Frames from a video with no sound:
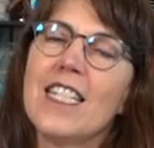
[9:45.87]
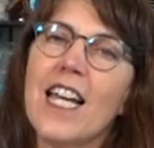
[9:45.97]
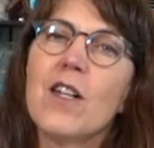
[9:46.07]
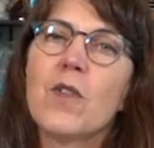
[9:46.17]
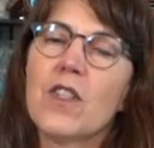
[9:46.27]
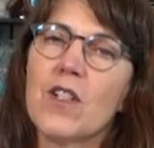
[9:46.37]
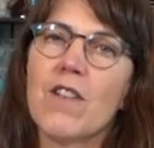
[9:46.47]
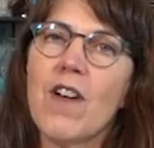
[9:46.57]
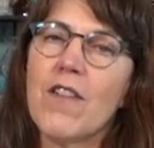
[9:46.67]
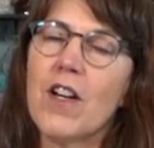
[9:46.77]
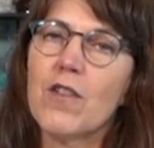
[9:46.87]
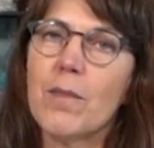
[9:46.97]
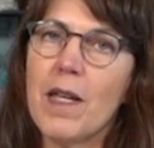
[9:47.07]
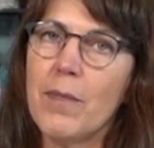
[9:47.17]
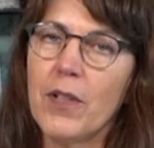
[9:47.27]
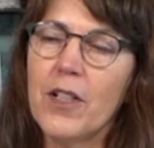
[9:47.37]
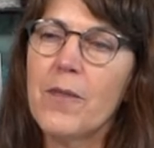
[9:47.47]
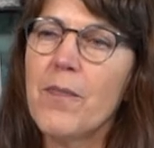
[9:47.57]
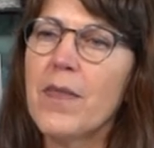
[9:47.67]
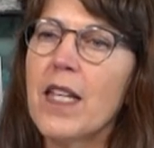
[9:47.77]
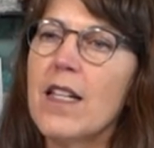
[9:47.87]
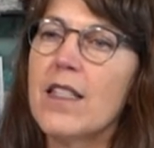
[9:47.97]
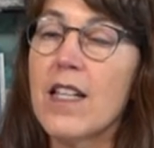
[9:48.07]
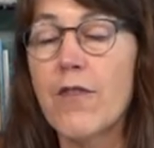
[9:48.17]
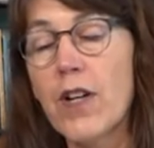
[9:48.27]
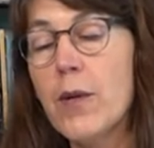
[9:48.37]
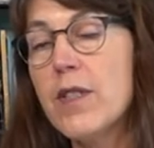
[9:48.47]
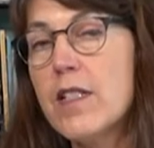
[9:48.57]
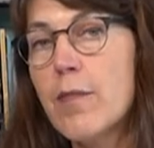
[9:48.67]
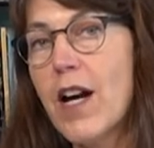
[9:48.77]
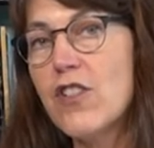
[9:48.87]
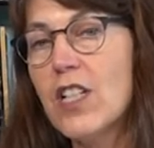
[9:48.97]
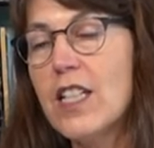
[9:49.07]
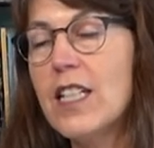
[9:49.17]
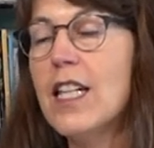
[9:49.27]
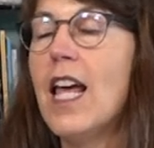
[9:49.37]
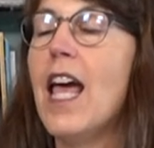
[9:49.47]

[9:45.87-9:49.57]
done with 3,500 people suffering with depression.